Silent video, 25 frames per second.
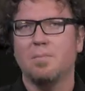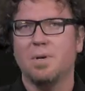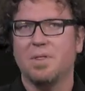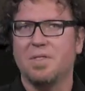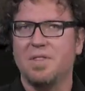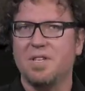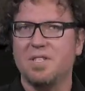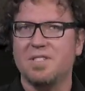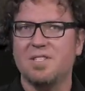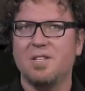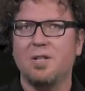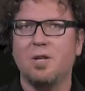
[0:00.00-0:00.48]

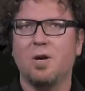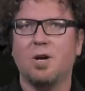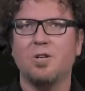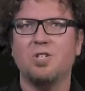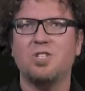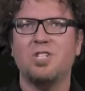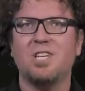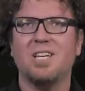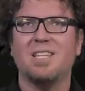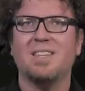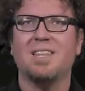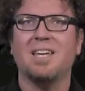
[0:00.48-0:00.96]
But this
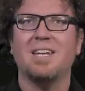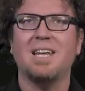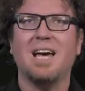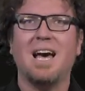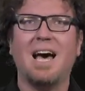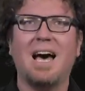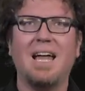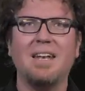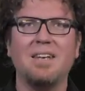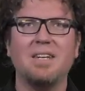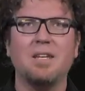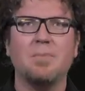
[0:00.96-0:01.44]
logic
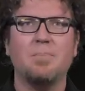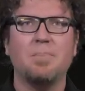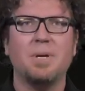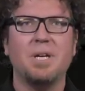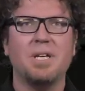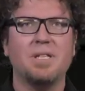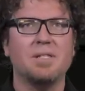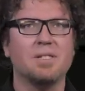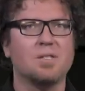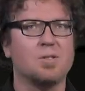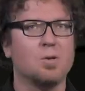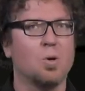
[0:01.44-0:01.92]
that
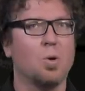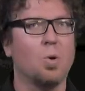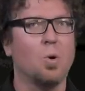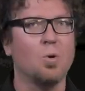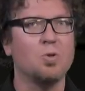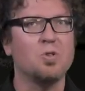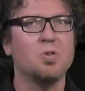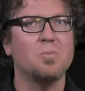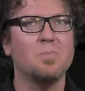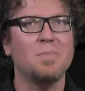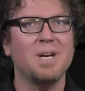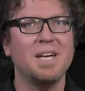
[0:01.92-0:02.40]
underpins
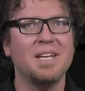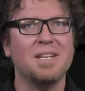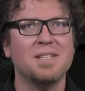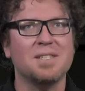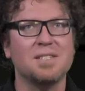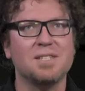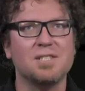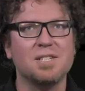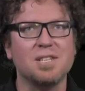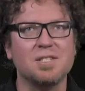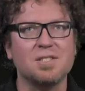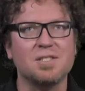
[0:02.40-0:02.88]

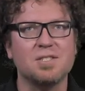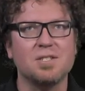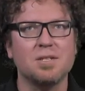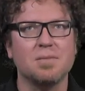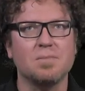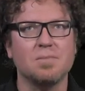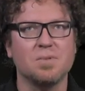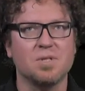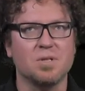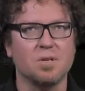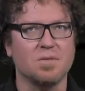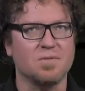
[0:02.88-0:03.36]
automated
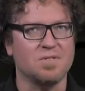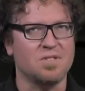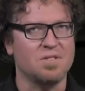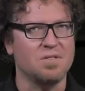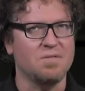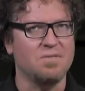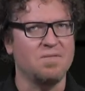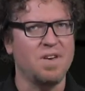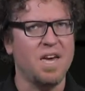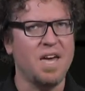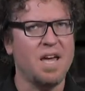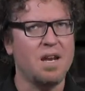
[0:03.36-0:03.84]
systems of
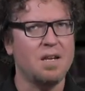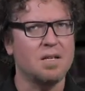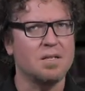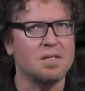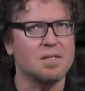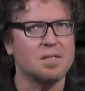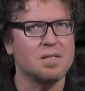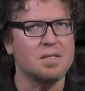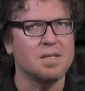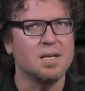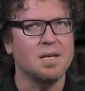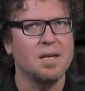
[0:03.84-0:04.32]

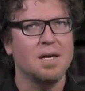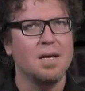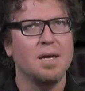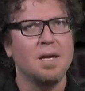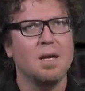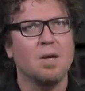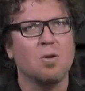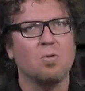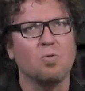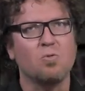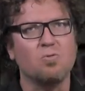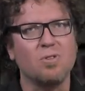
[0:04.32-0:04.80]
surveillance
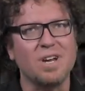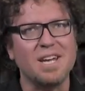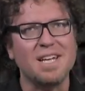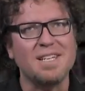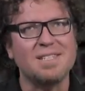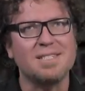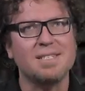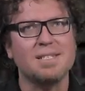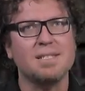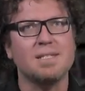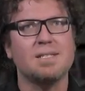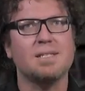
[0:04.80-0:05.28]

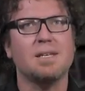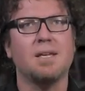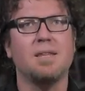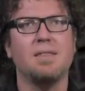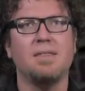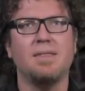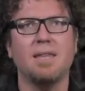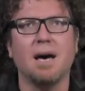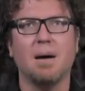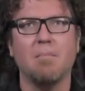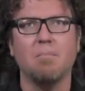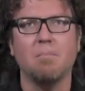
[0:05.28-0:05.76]
raises a
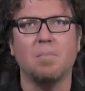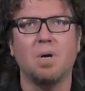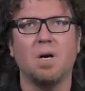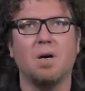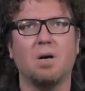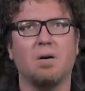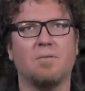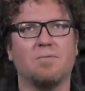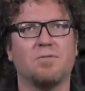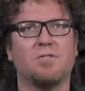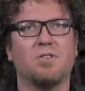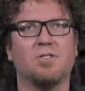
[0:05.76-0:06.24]
number
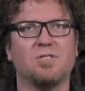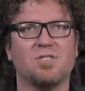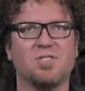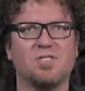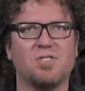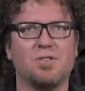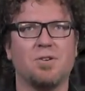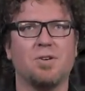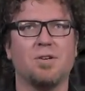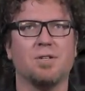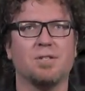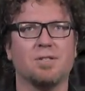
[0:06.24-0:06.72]
of
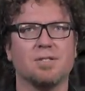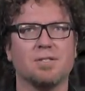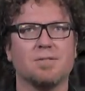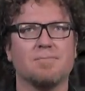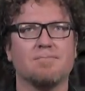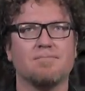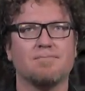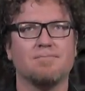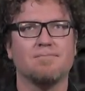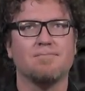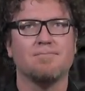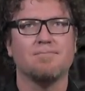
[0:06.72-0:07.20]

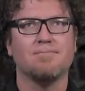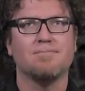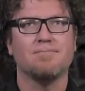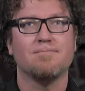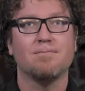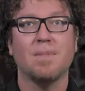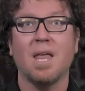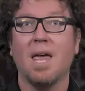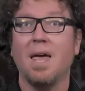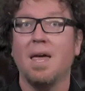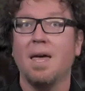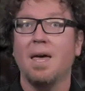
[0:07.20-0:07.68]
concerns.
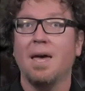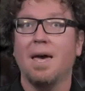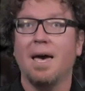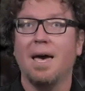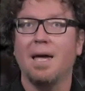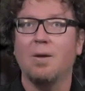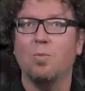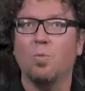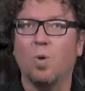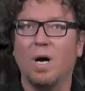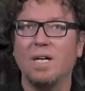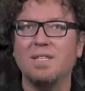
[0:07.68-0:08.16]

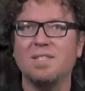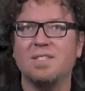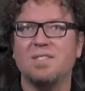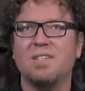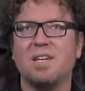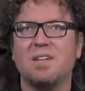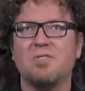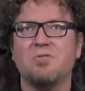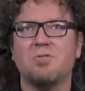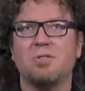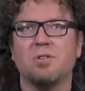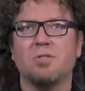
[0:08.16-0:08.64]
And one
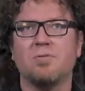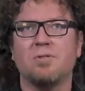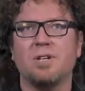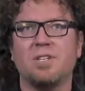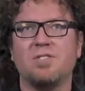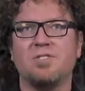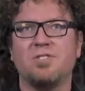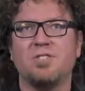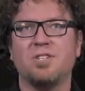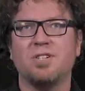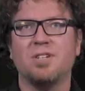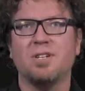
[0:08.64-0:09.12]
central
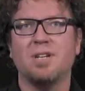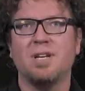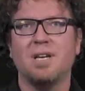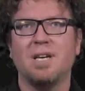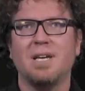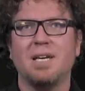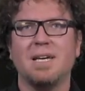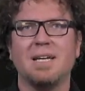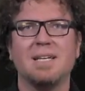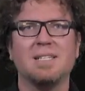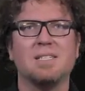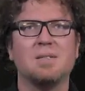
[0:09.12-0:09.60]
question
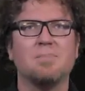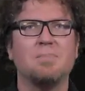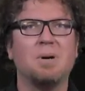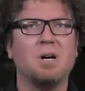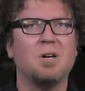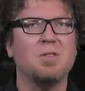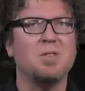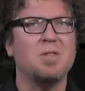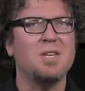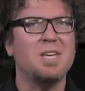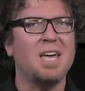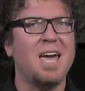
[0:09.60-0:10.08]
is
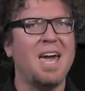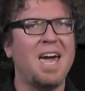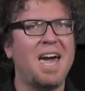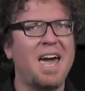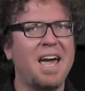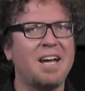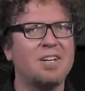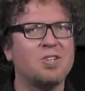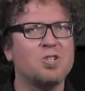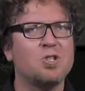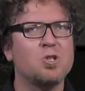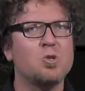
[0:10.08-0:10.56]
about the
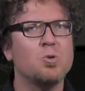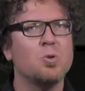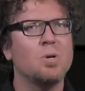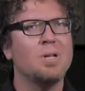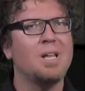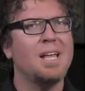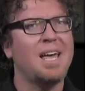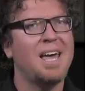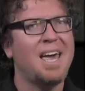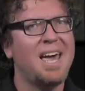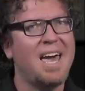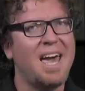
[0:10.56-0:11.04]

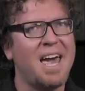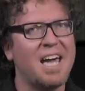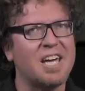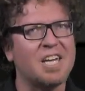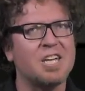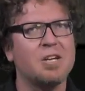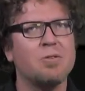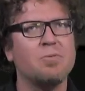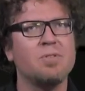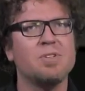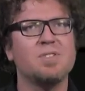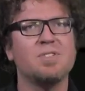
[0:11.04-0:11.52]
actual
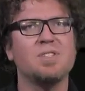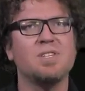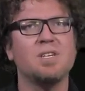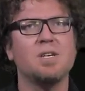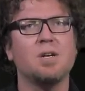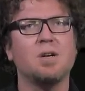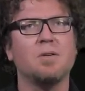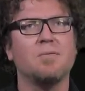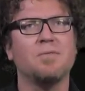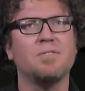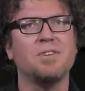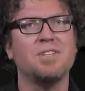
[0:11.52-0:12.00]

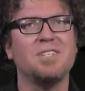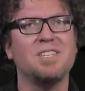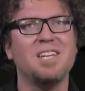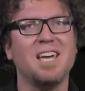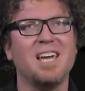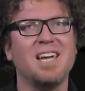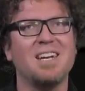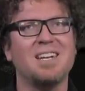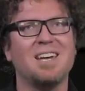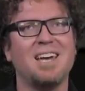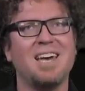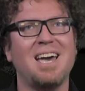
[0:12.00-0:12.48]
accuracy of the
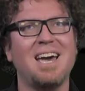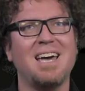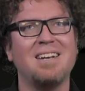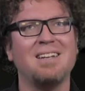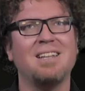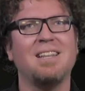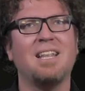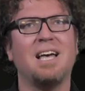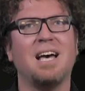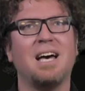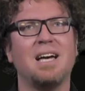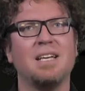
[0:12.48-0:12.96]
data
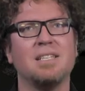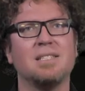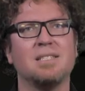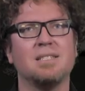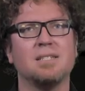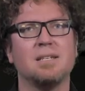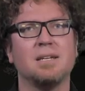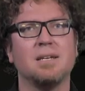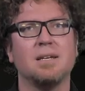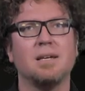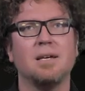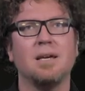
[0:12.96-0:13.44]

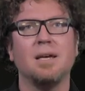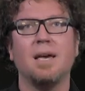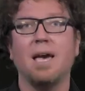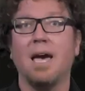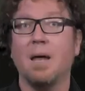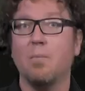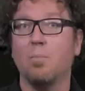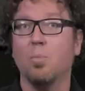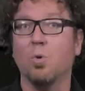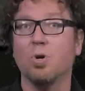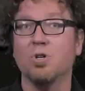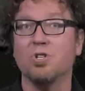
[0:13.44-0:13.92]
analyzed,
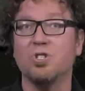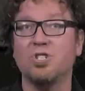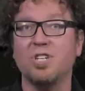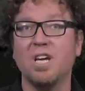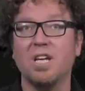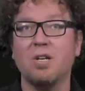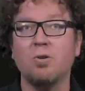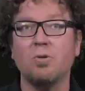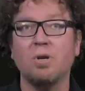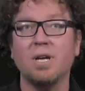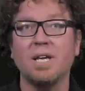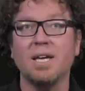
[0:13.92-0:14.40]
and more
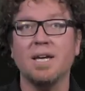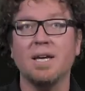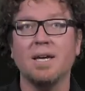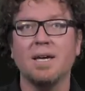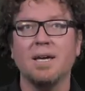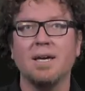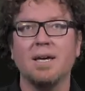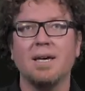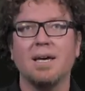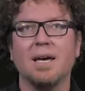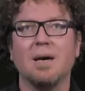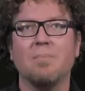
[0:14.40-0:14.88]
generally,
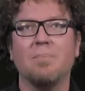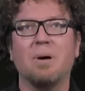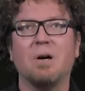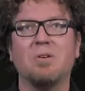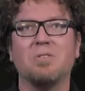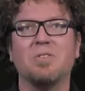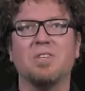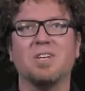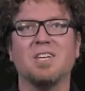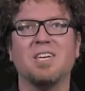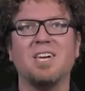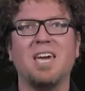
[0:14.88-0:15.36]

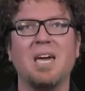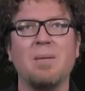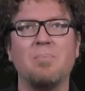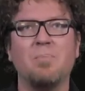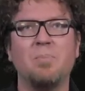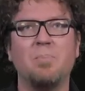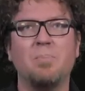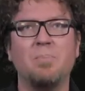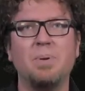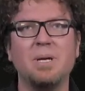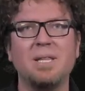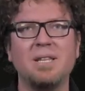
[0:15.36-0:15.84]
about the
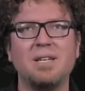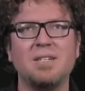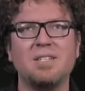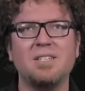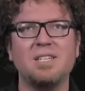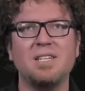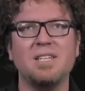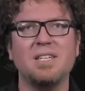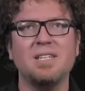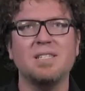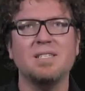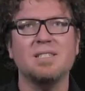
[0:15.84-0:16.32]

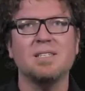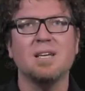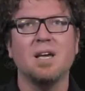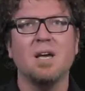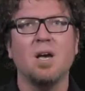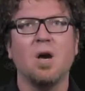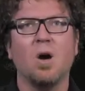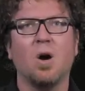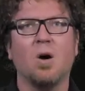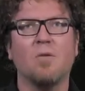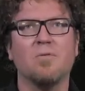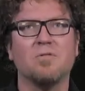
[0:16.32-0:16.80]
capabilities
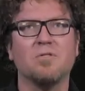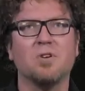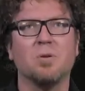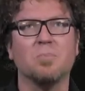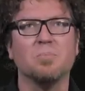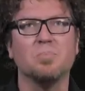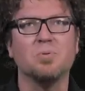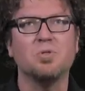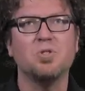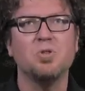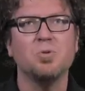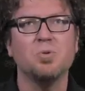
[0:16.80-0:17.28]
of
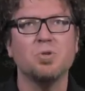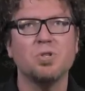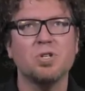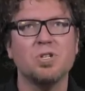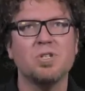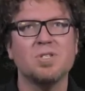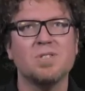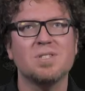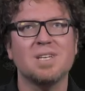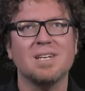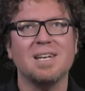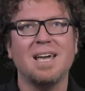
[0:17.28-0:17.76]

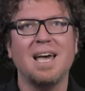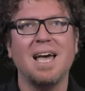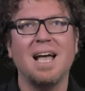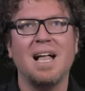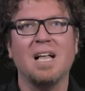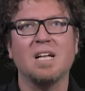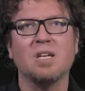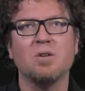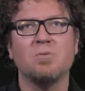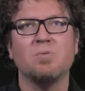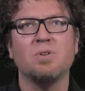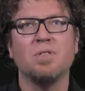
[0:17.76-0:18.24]
computers and
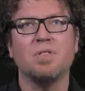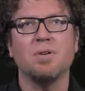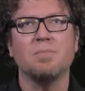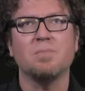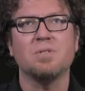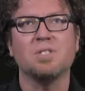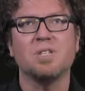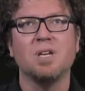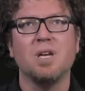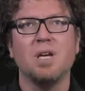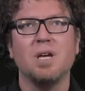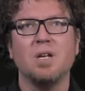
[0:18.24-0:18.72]

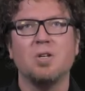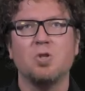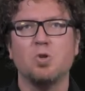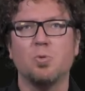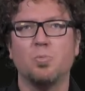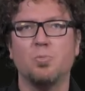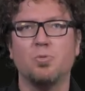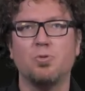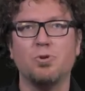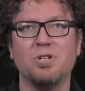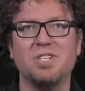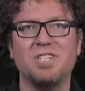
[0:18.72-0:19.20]
algorithms
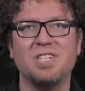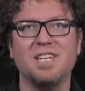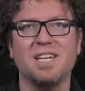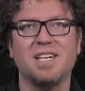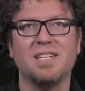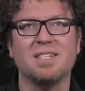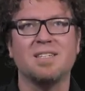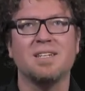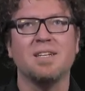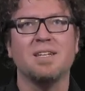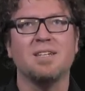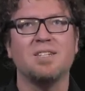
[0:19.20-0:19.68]
to
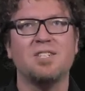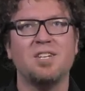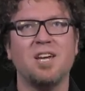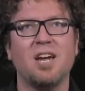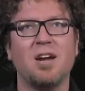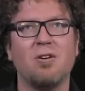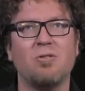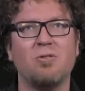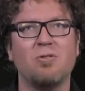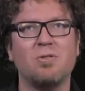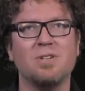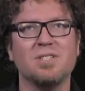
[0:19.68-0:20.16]
predict
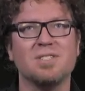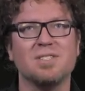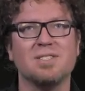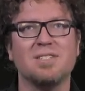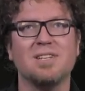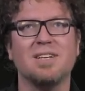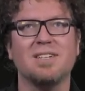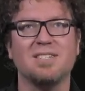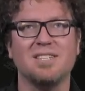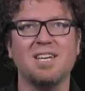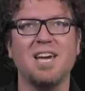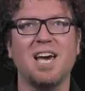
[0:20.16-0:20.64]

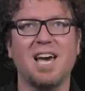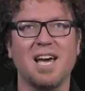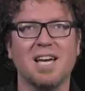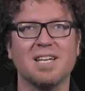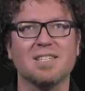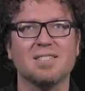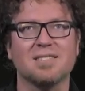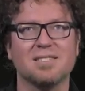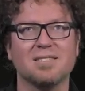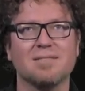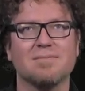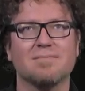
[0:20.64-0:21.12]
terrorist
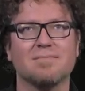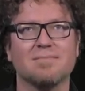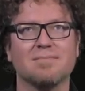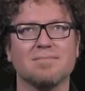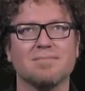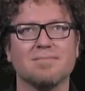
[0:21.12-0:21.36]
attacks.